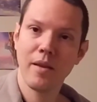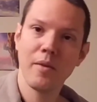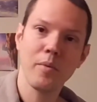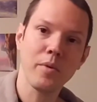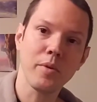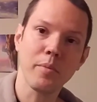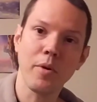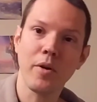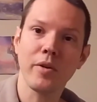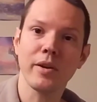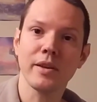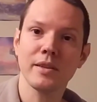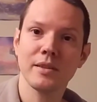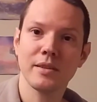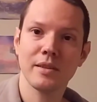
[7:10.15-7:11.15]
where the bar
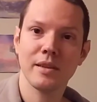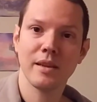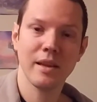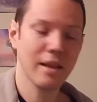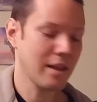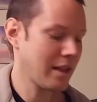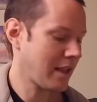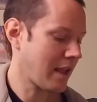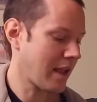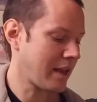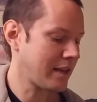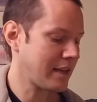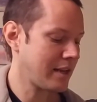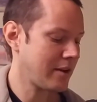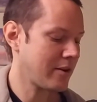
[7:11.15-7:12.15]
is, and
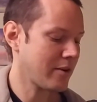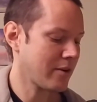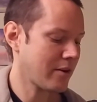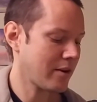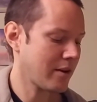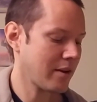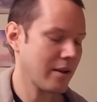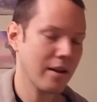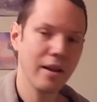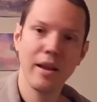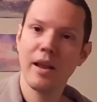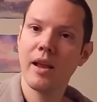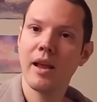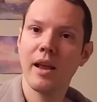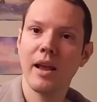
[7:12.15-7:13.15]
here
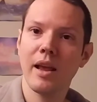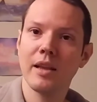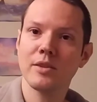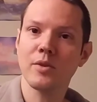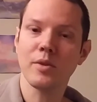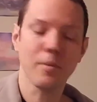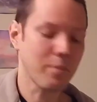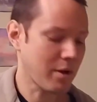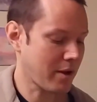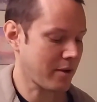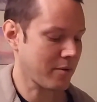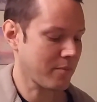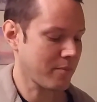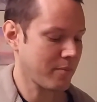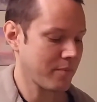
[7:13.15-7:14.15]
it's on the
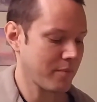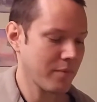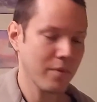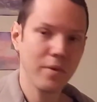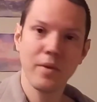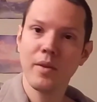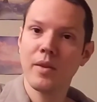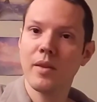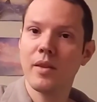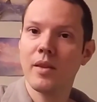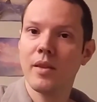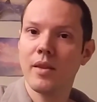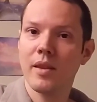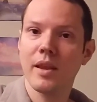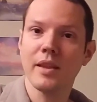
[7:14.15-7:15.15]

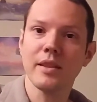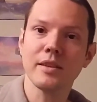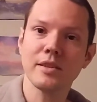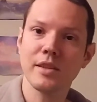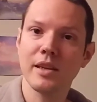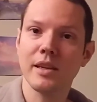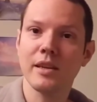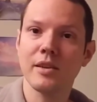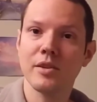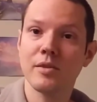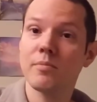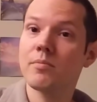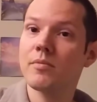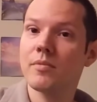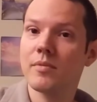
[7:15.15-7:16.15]
bottom in the C
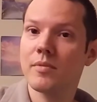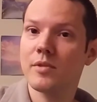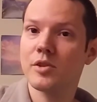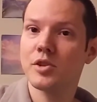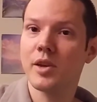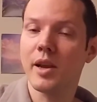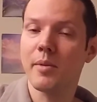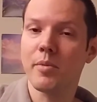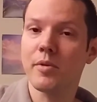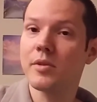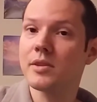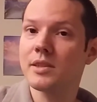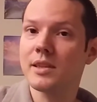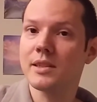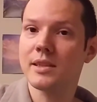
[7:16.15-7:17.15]
shape, or the
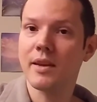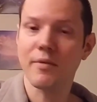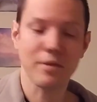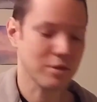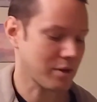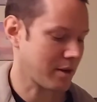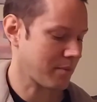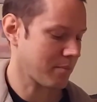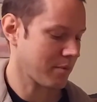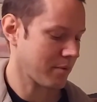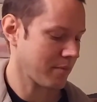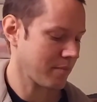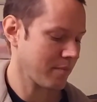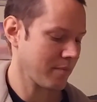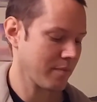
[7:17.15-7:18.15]
C7 shape.
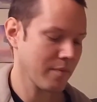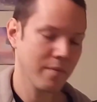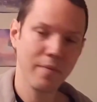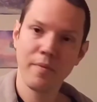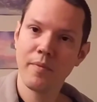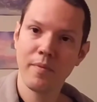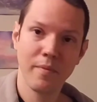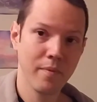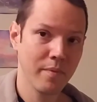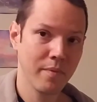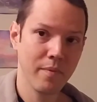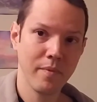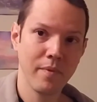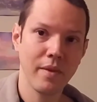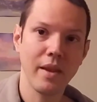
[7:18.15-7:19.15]

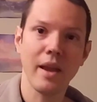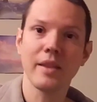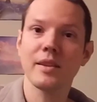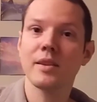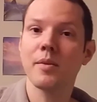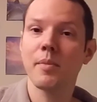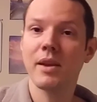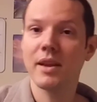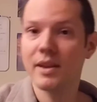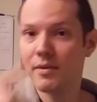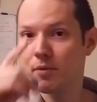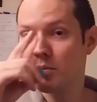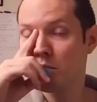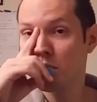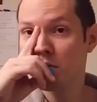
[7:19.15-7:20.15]
And to make it
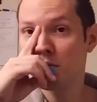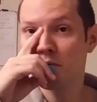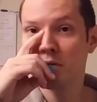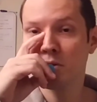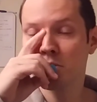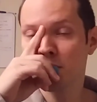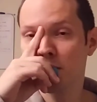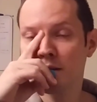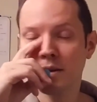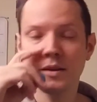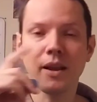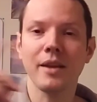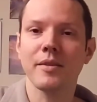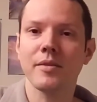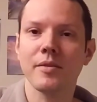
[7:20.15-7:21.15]
even more confusing,
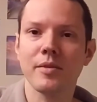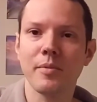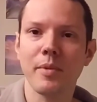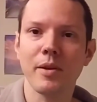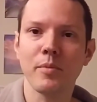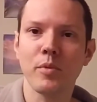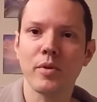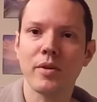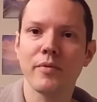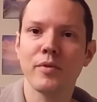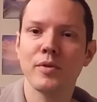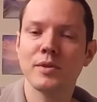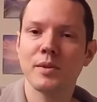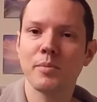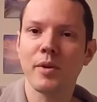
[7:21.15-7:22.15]
not to make it more
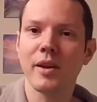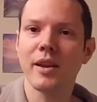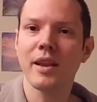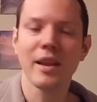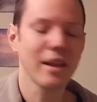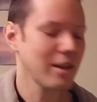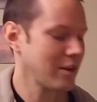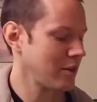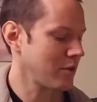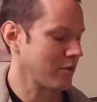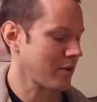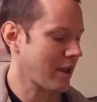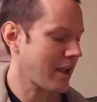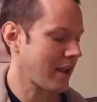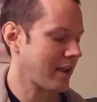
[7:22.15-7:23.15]
confusing, but your
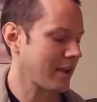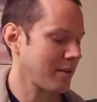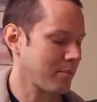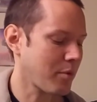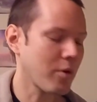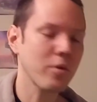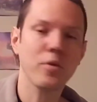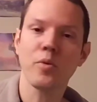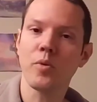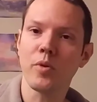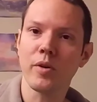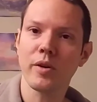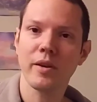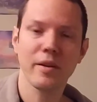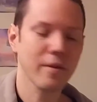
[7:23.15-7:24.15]
A bar
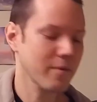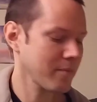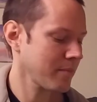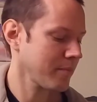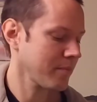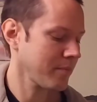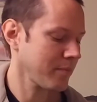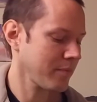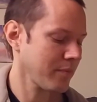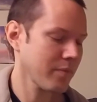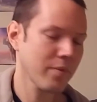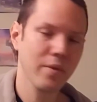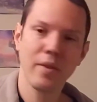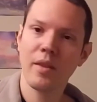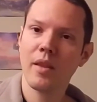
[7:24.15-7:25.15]
chord,
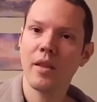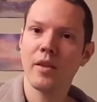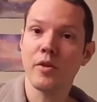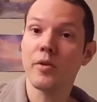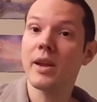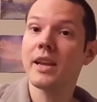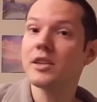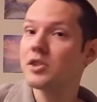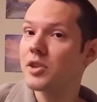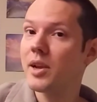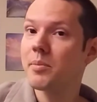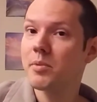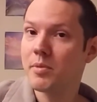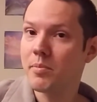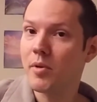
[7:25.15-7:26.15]
your A
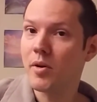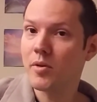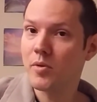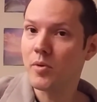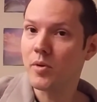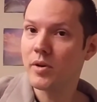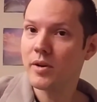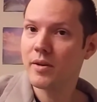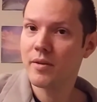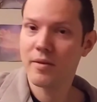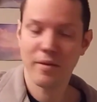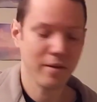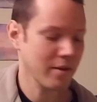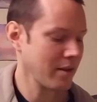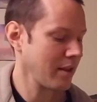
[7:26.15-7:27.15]
shaped bar chord,
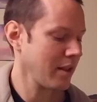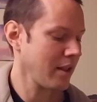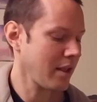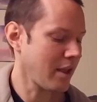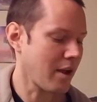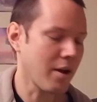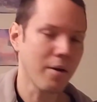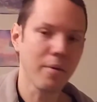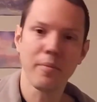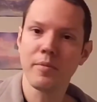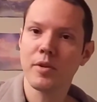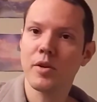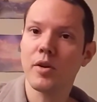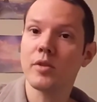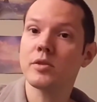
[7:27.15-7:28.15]
you
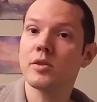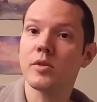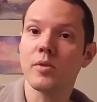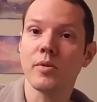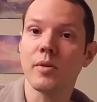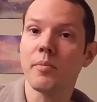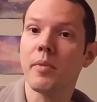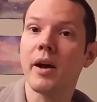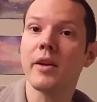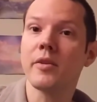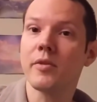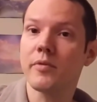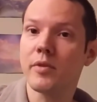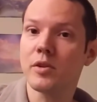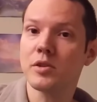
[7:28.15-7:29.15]
could also do the minor
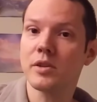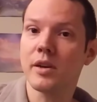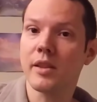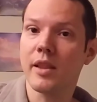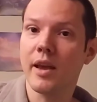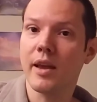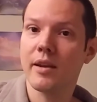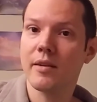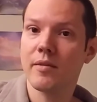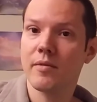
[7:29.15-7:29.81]
version of that